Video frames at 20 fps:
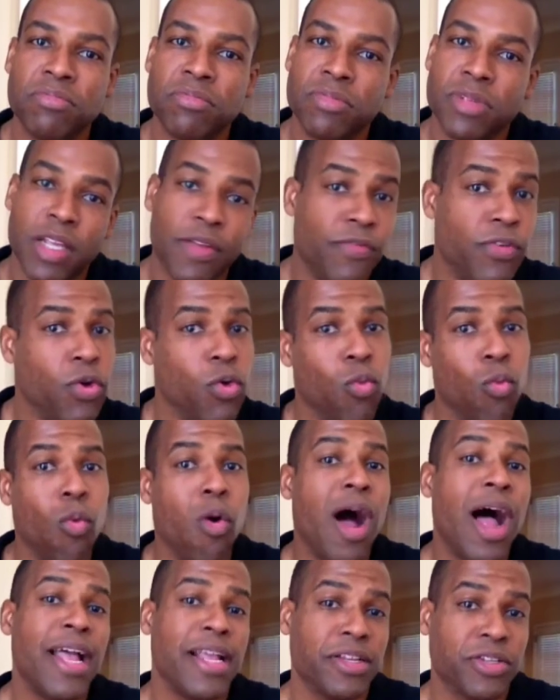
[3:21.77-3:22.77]
If your
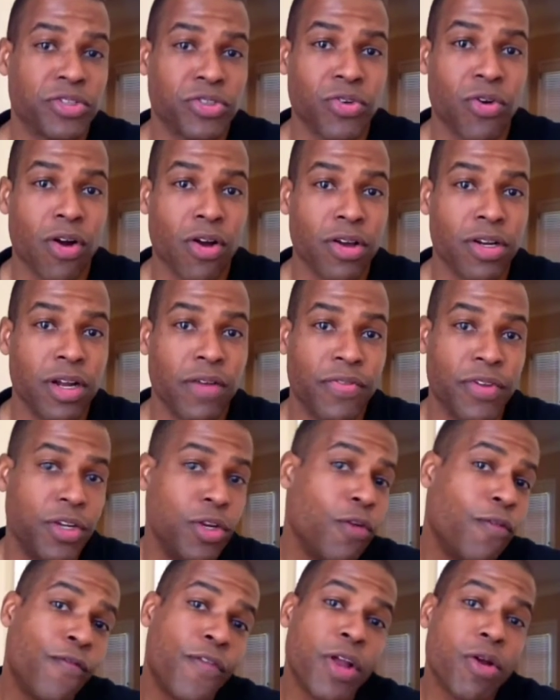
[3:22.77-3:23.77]
why is strong enough, then
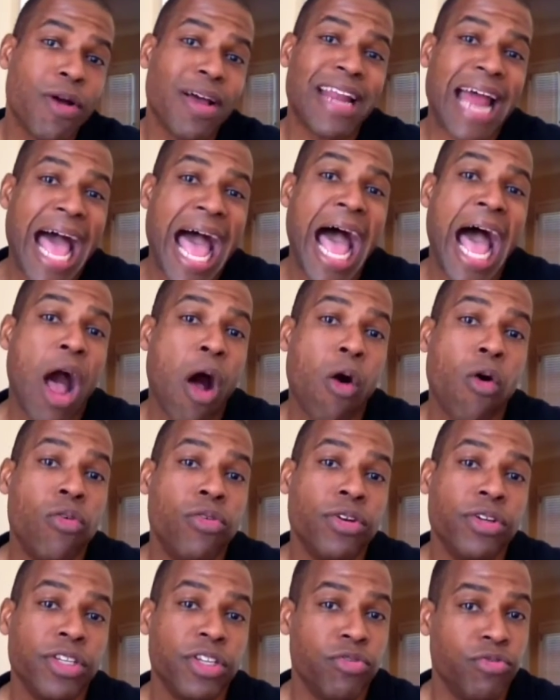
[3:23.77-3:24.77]
you'll figure out how
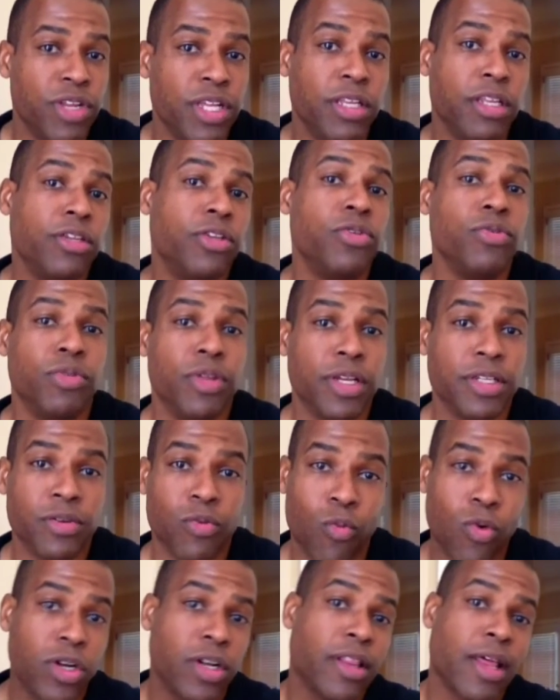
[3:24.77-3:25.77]
you need to do this.
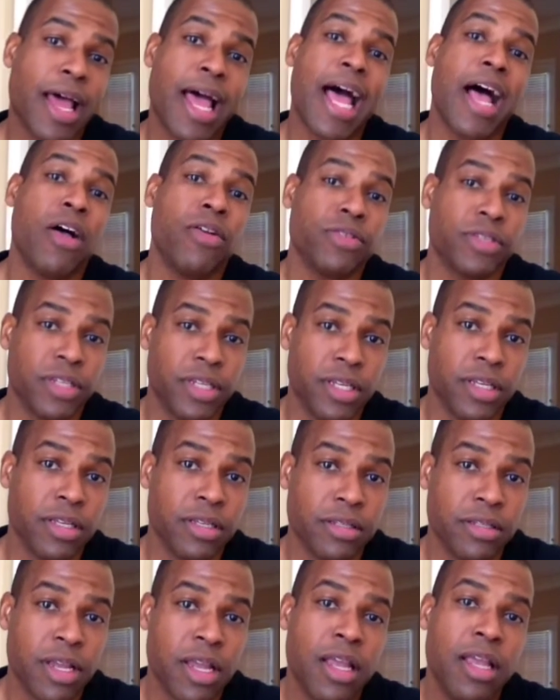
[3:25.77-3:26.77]
And one of the hows
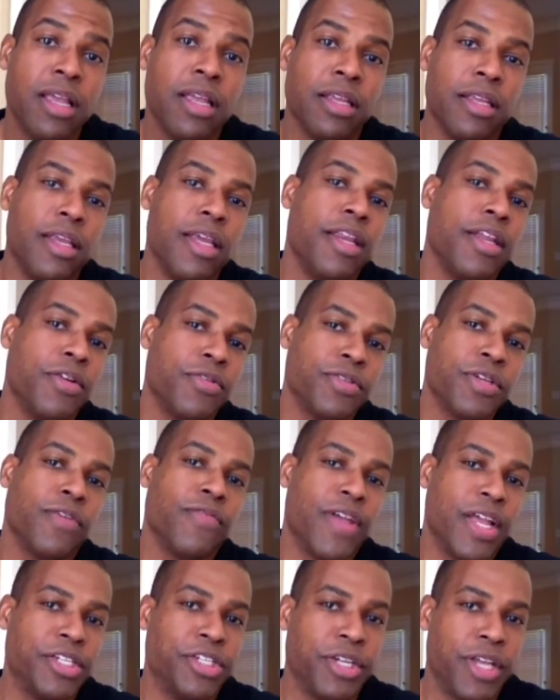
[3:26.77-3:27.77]
is getting yourself
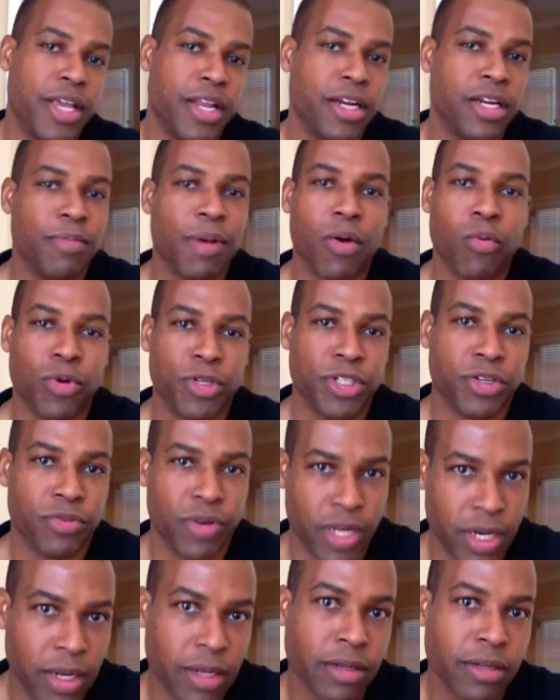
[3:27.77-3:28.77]
educated about what you're
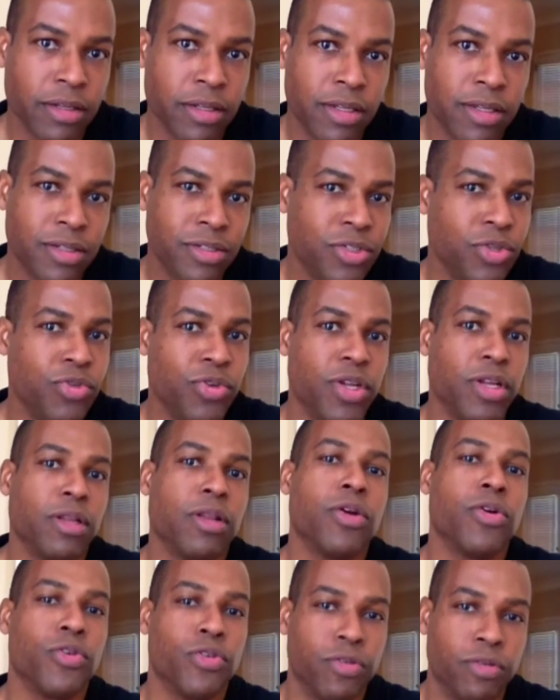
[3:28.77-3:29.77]
eating so you can
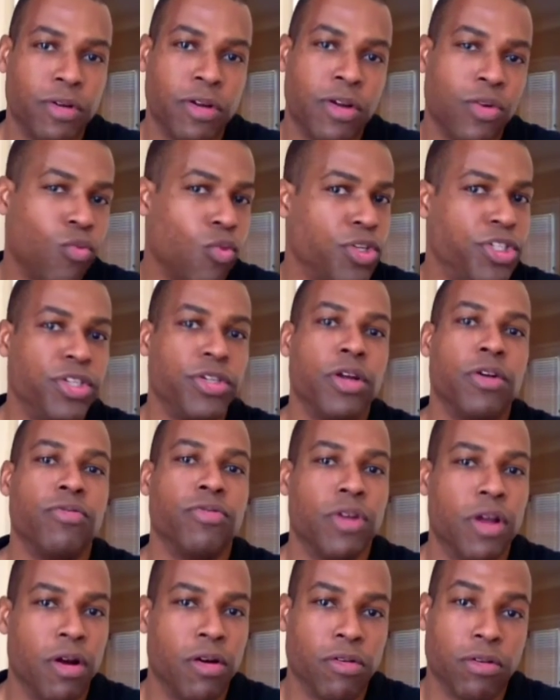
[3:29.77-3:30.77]
learn what you don't
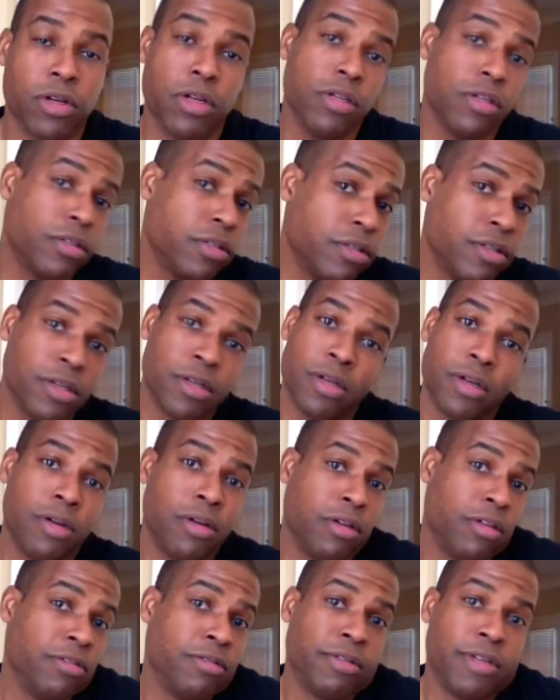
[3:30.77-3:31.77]
know. Because
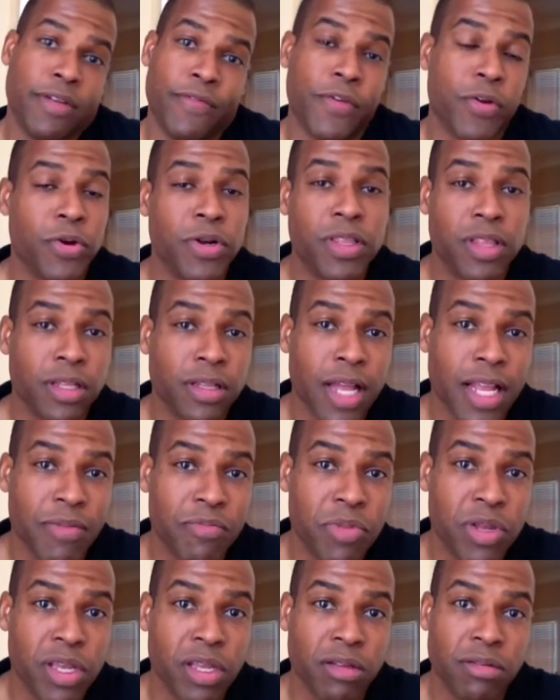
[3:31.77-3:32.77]
if you're anything like
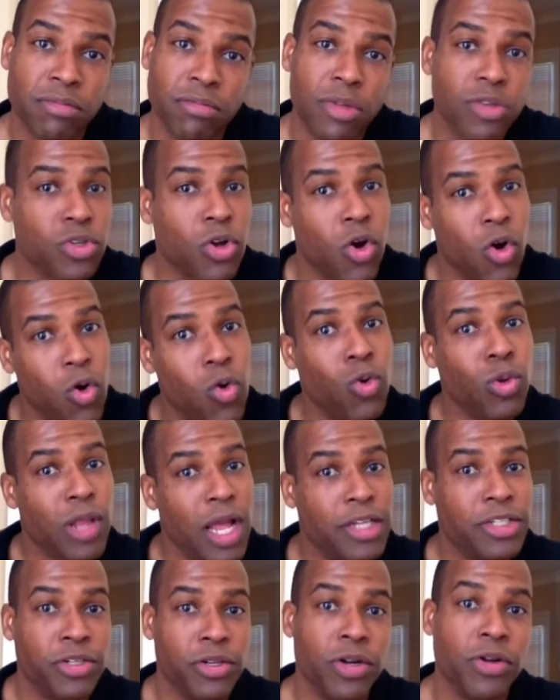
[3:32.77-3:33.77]
me, there's a whole
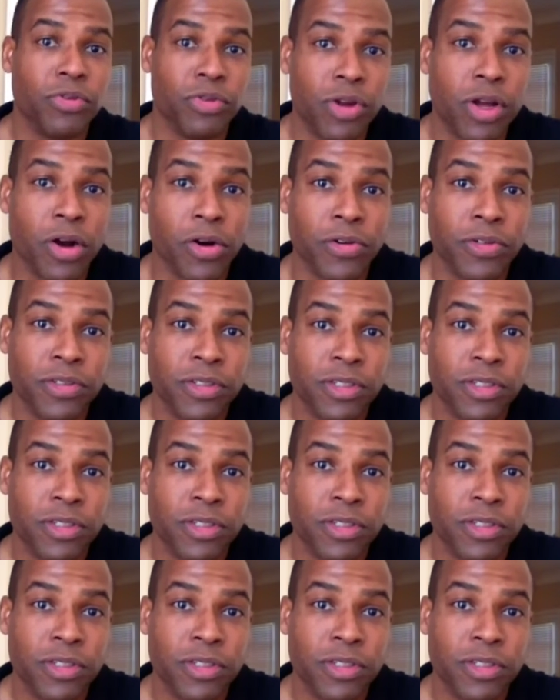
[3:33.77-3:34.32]
lot you don't know.